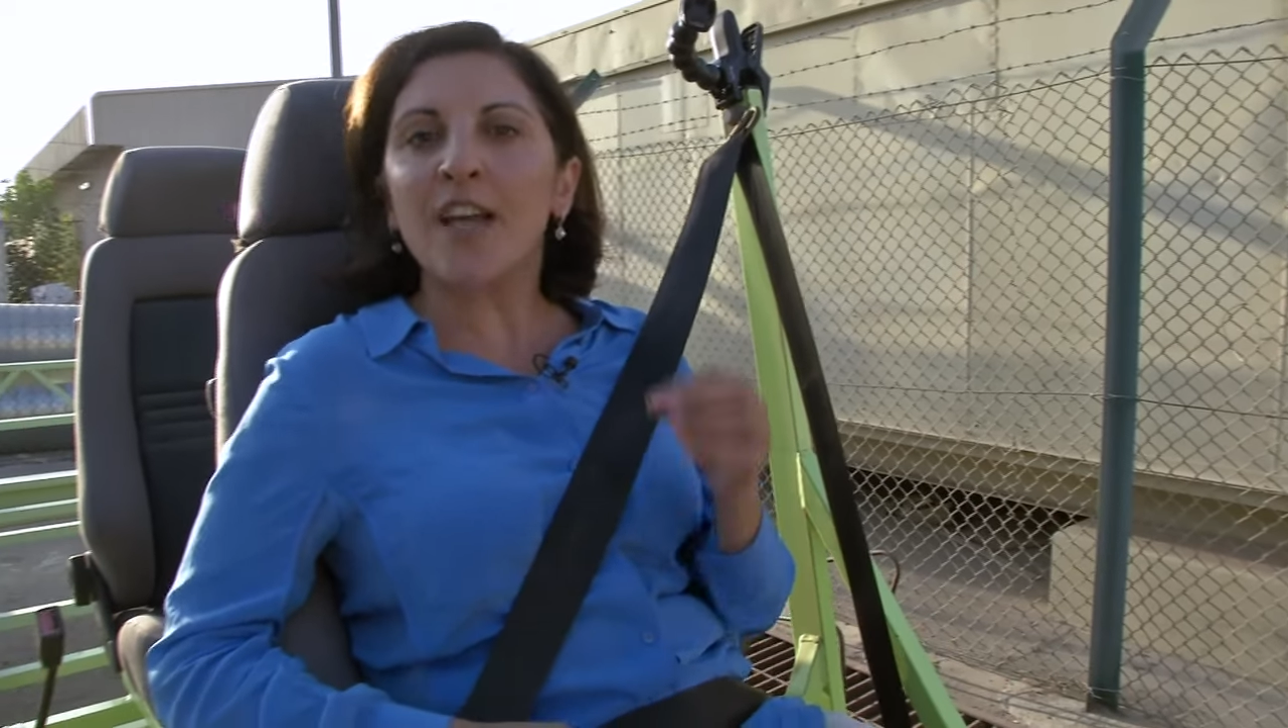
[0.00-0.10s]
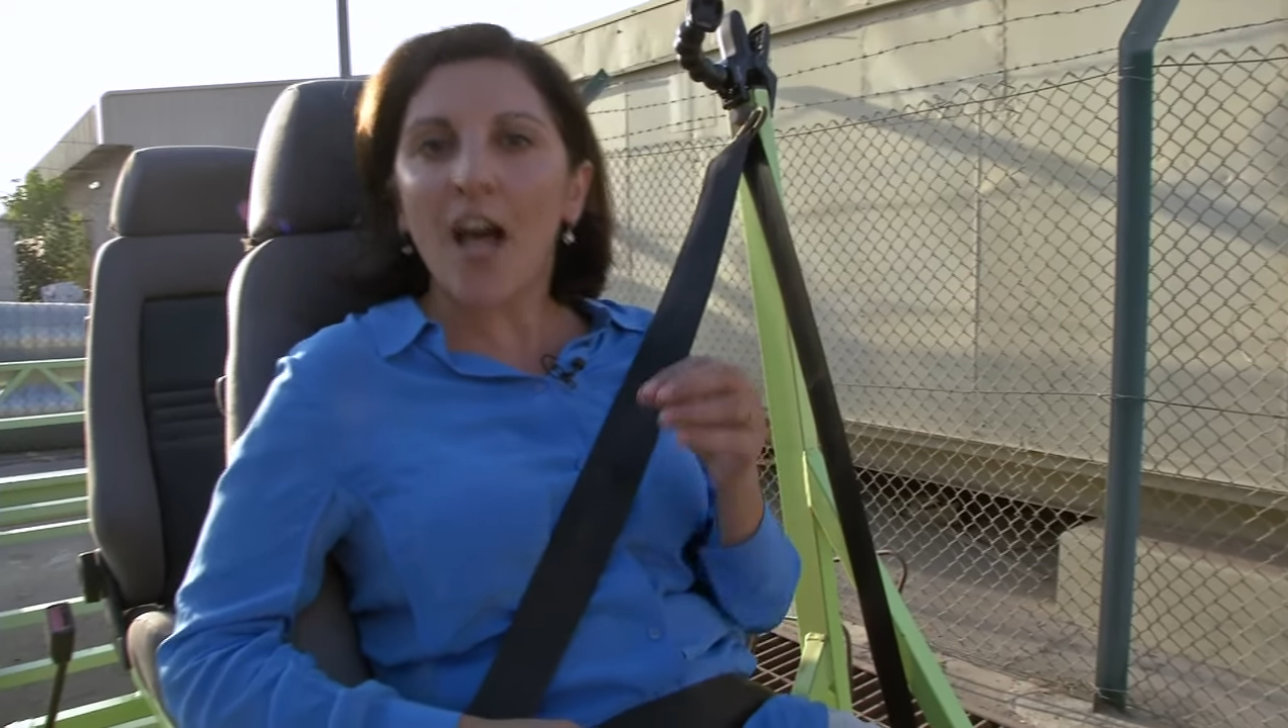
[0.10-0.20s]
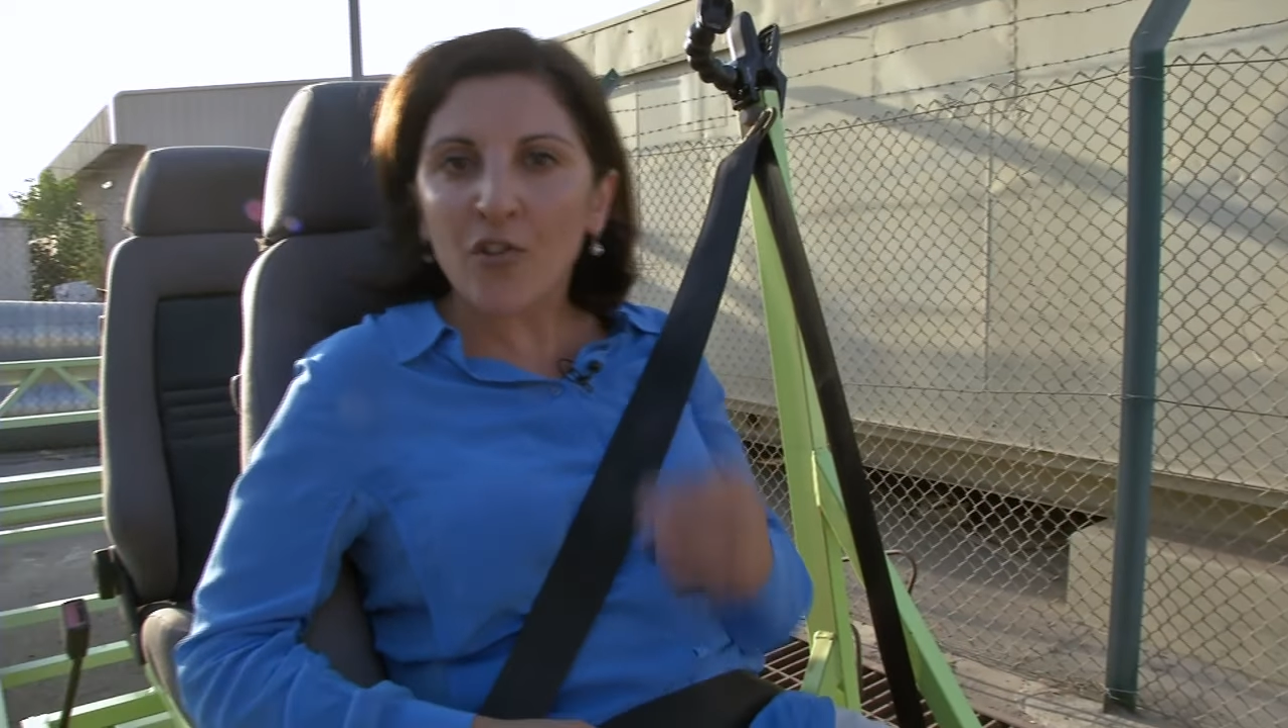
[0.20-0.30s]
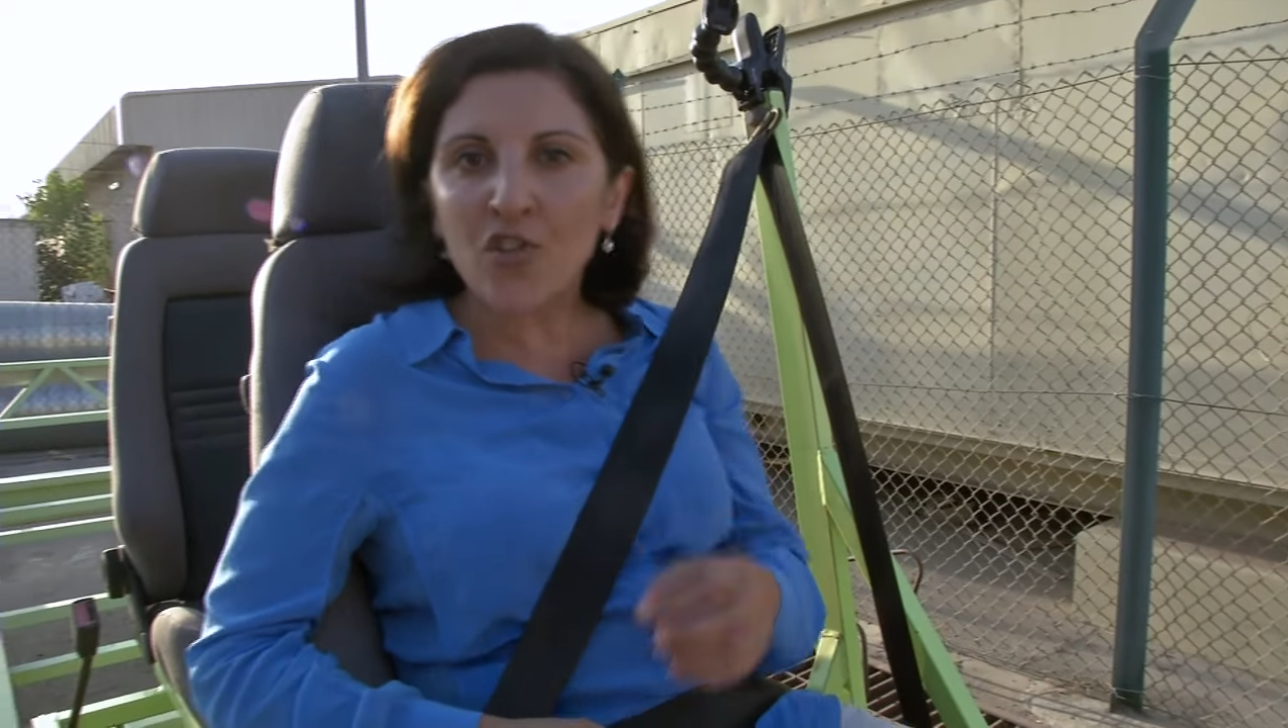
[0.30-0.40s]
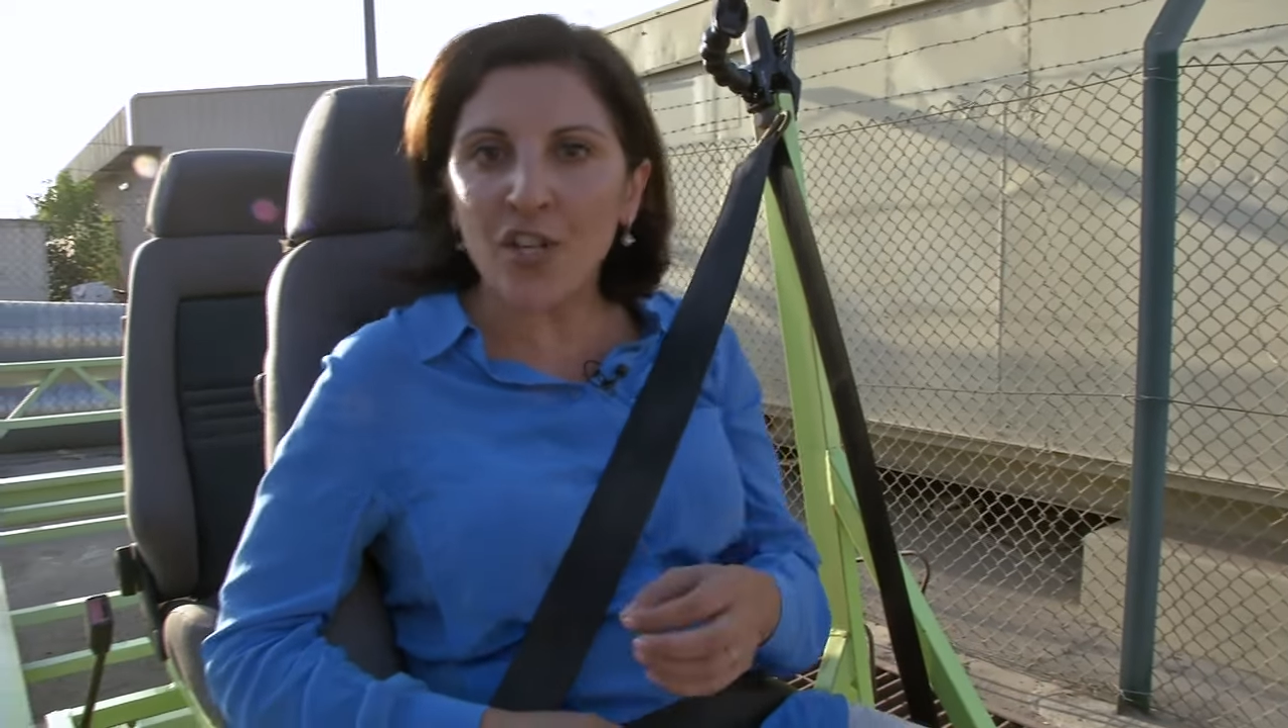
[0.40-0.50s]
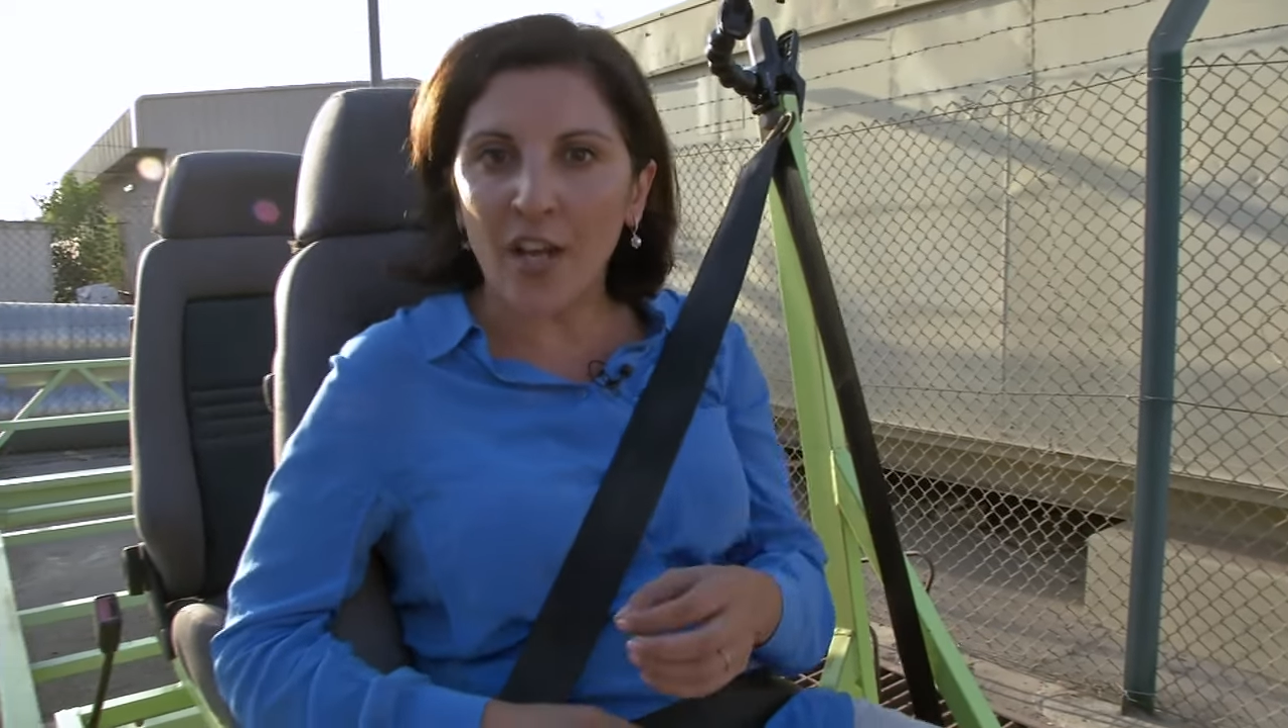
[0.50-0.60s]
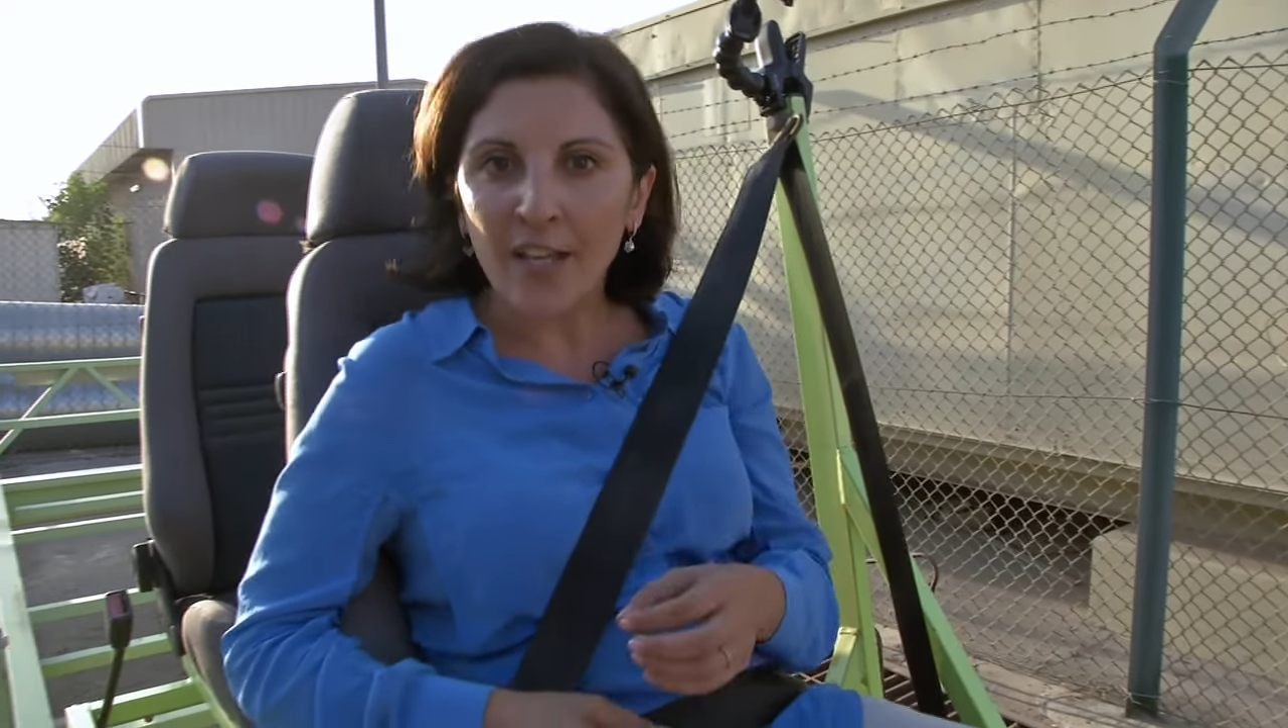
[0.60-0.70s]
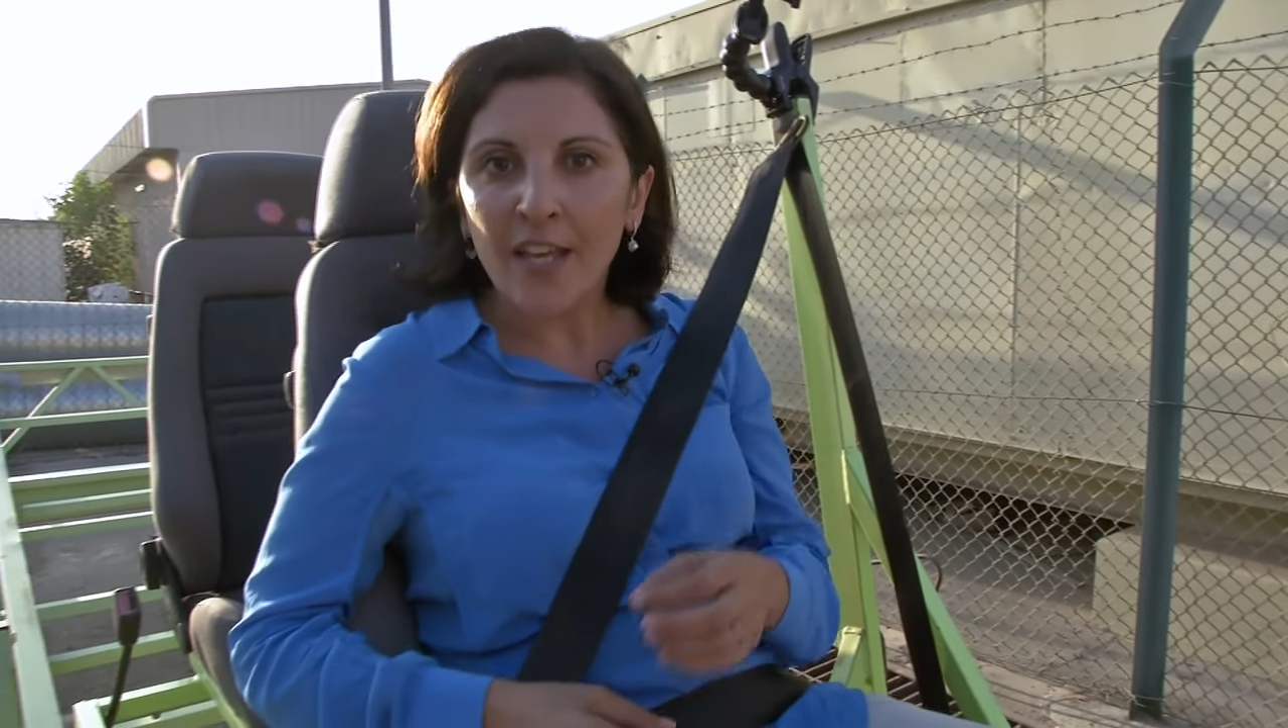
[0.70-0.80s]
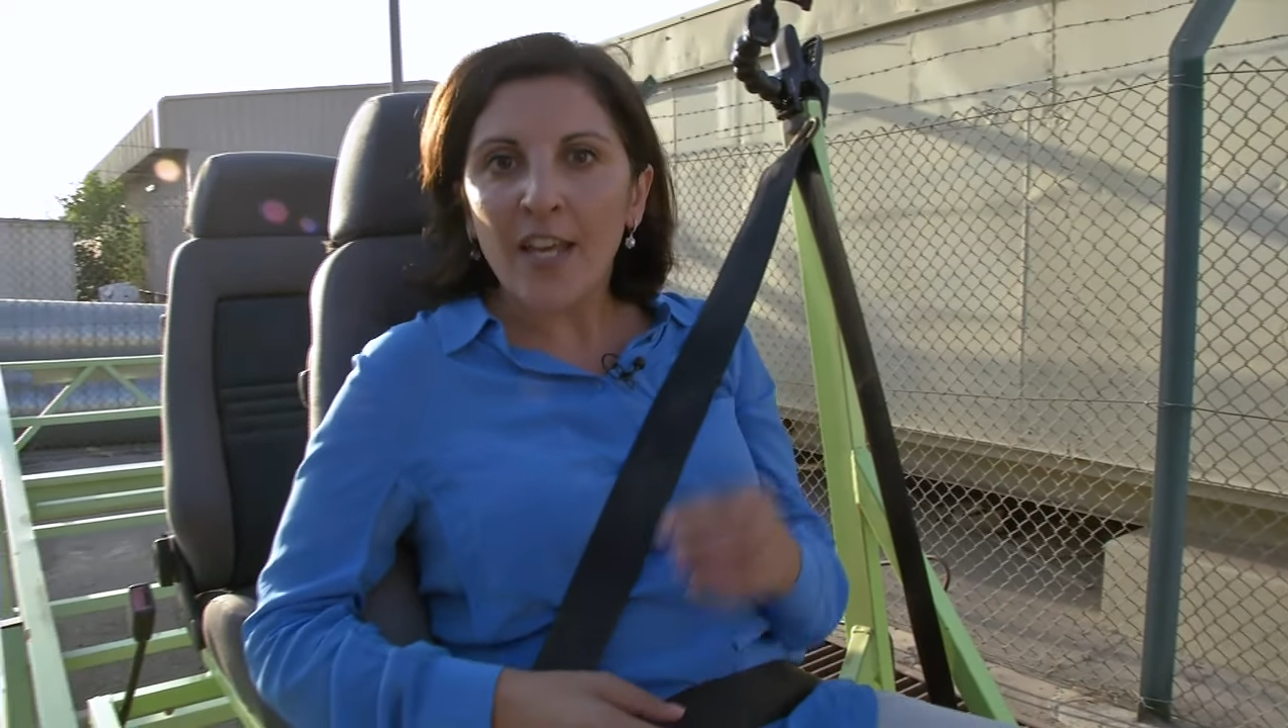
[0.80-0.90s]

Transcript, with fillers: culture